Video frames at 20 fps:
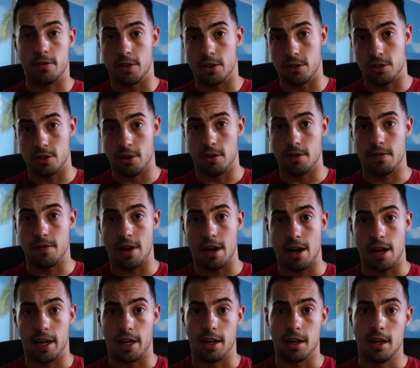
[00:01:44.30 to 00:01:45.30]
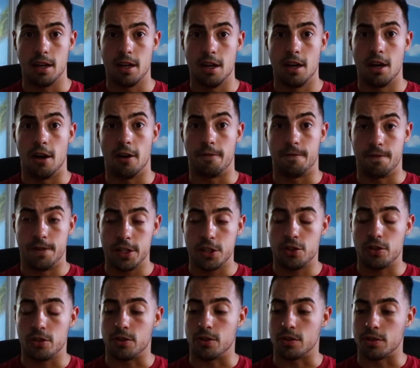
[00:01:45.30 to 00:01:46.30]
certifying
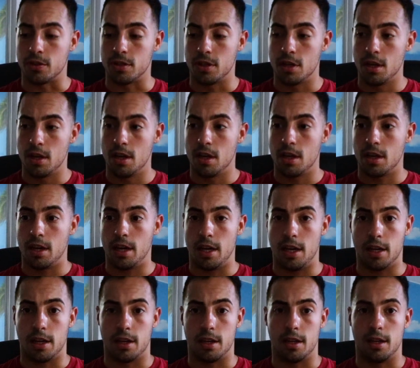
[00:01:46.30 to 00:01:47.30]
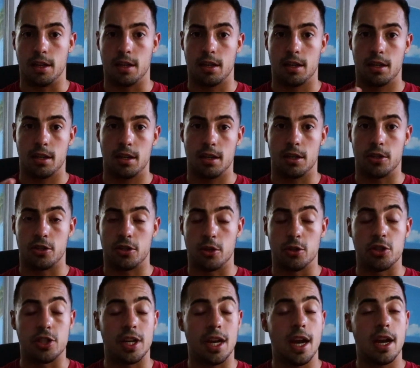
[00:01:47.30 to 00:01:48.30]
officials and
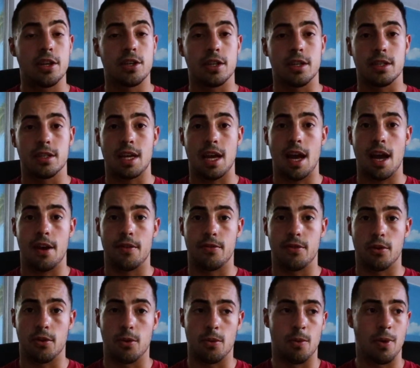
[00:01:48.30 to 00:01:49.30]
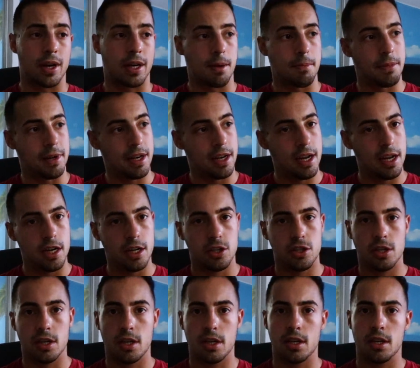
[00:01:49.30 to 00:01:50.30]
associations have their own
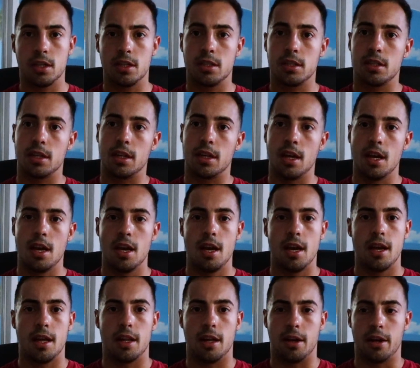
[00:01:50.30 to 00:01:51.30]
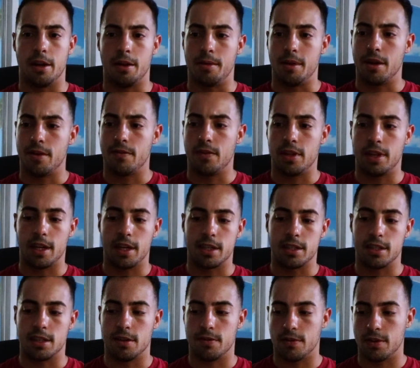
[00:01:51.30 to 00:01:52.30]
recommendations, and everything is
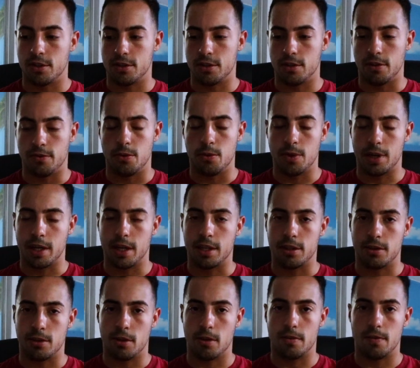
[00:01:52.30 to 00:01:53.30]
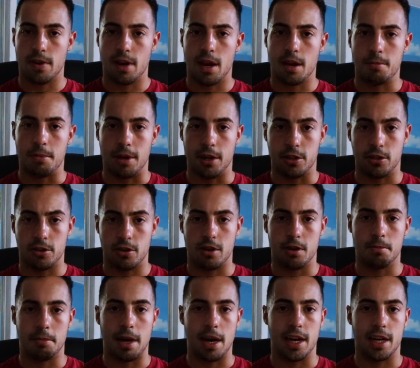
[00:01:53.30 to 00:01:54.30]
different. So if you want to get certified by a
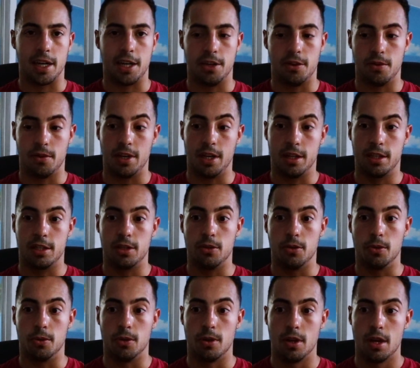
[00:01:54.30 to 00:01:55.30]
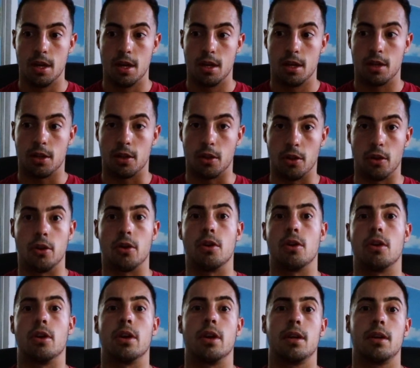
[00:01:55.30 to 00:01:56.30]
certain body, you need to
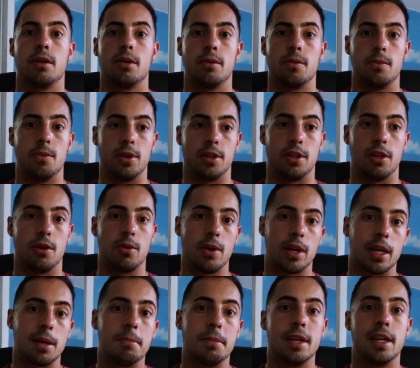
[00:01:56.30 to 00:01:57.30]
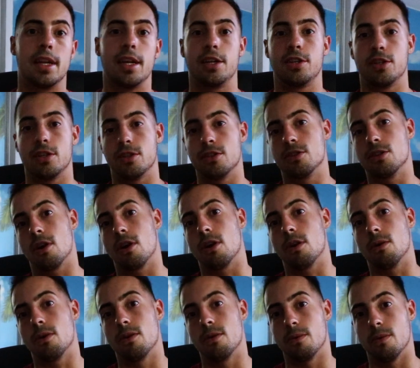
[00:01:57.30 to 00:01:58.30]
learn what their recommendations
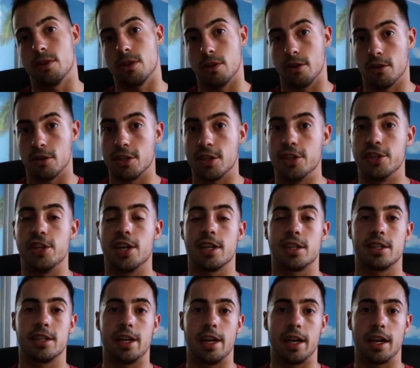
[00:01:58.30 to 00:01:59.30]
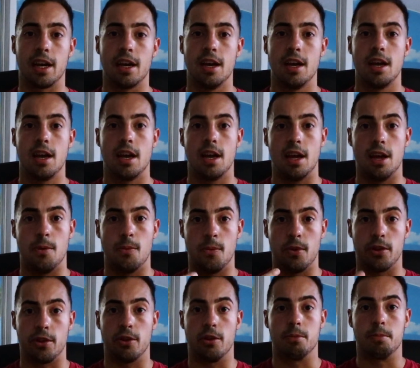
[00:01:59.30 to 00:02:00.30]
are, what they're suggesting, and
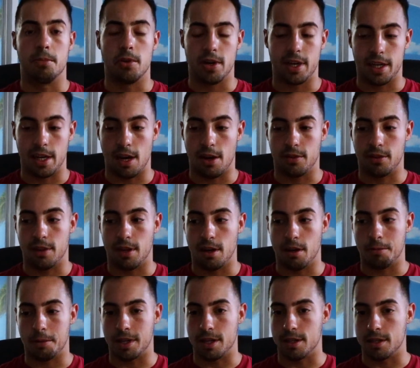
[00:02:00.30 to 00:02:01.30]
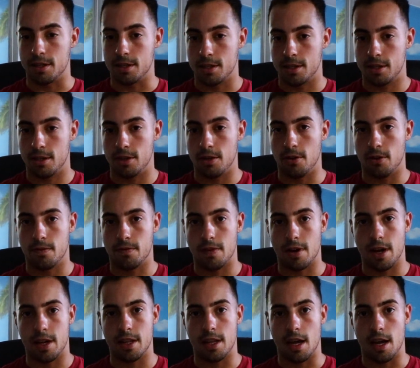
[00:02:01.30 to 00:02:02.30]
what they're putting out there, because you'll
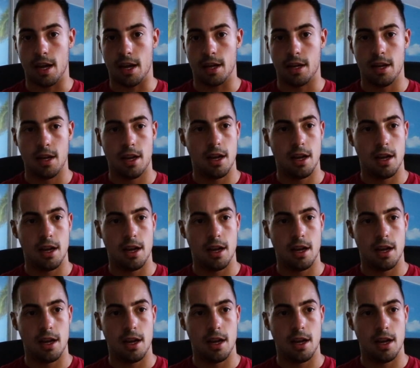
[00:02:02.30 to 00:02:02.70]
find that